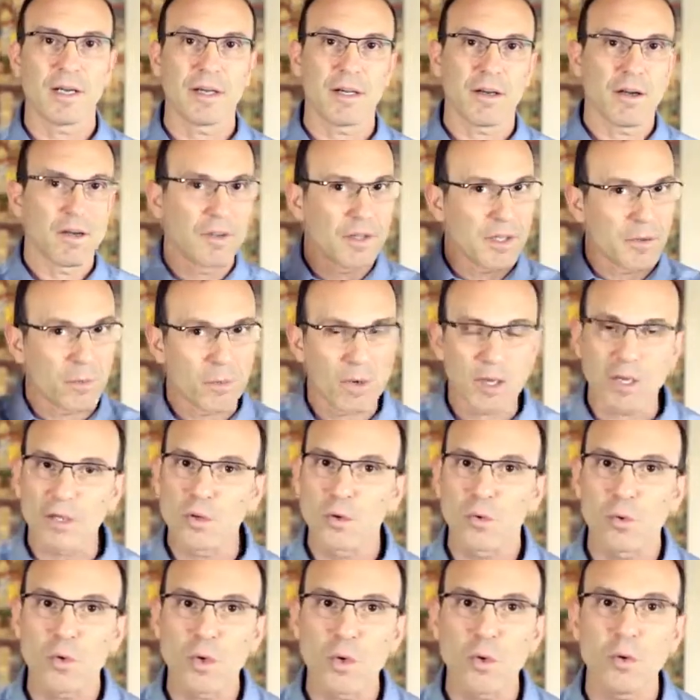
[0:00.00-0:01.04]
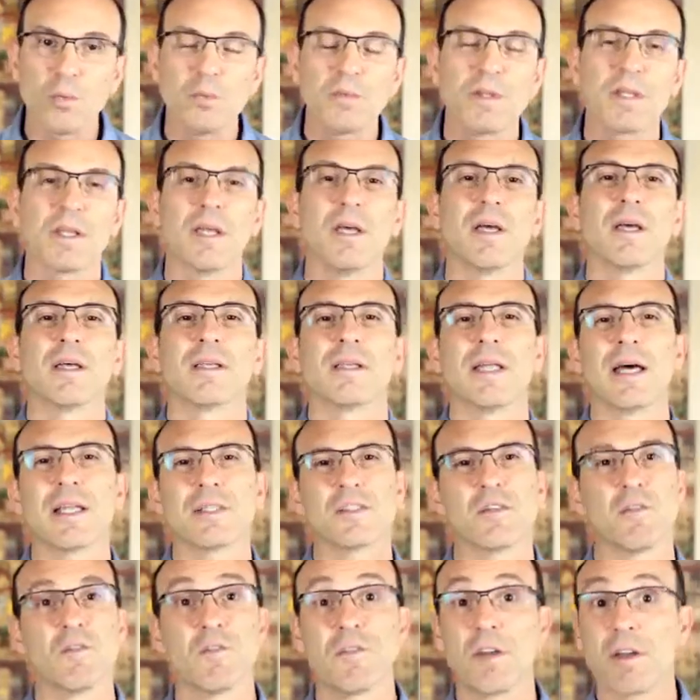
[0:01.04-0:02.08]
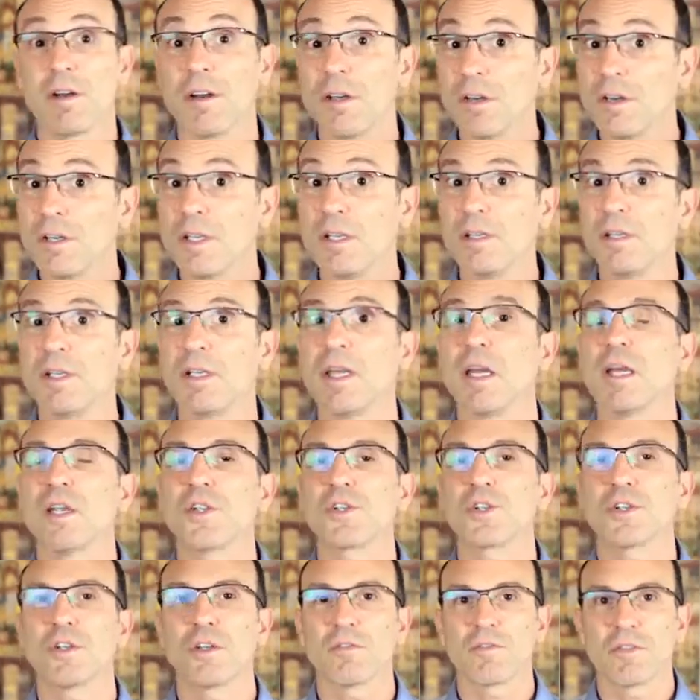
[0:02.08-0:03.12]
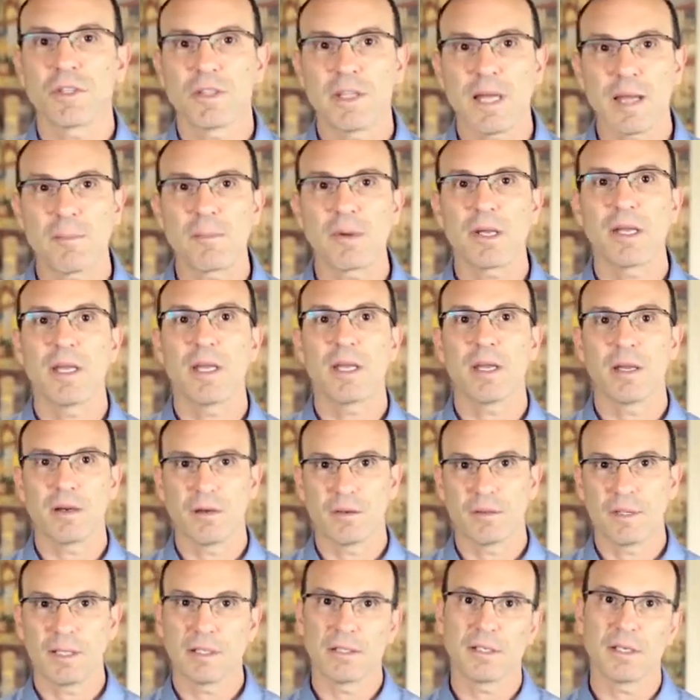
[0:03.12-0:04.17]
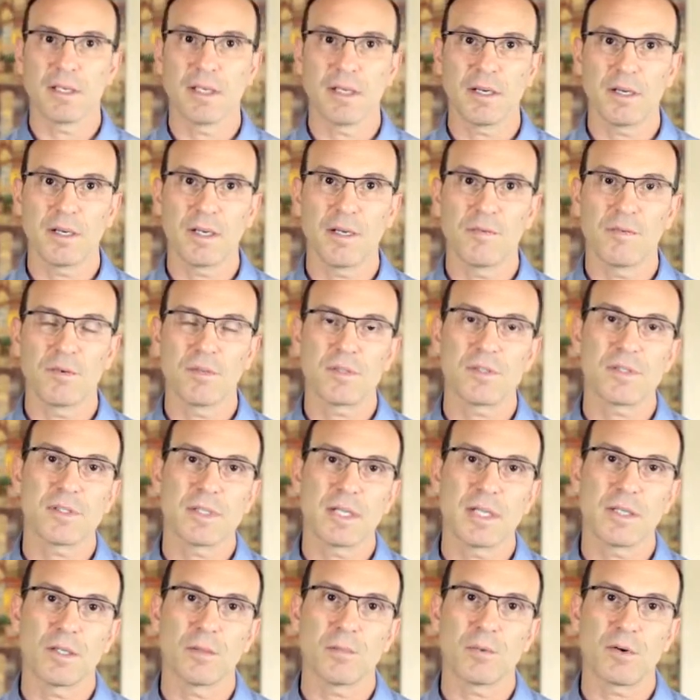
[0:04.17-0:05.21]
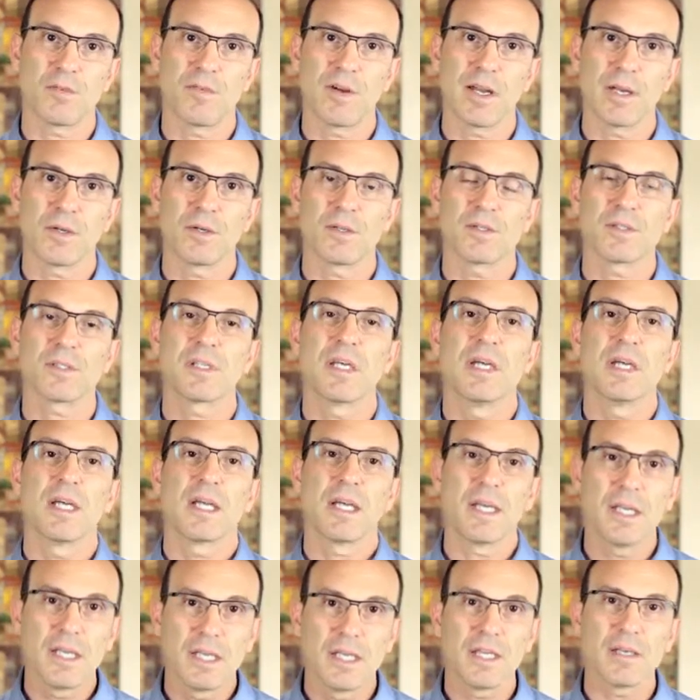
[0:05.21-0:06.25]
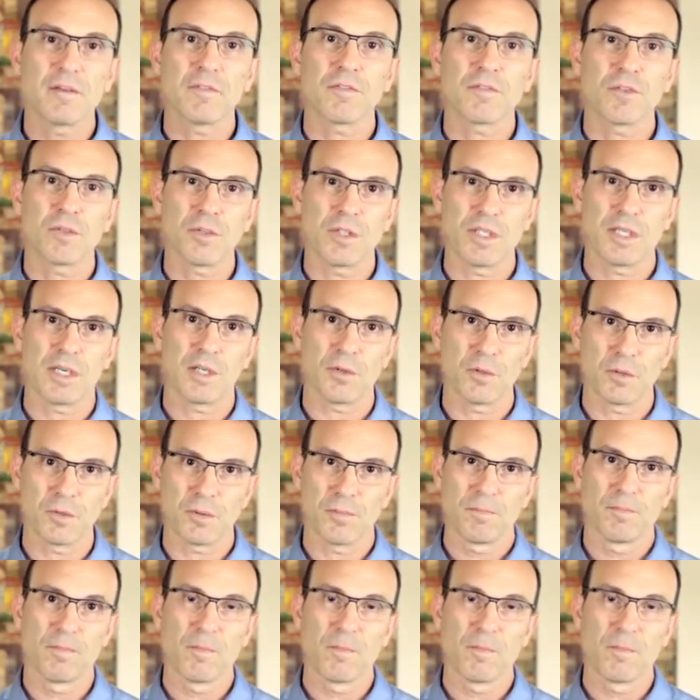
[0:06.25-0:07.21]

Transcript: Are they well groomed? That's a very good indication of the type of care that the caregivers and the providers give to the other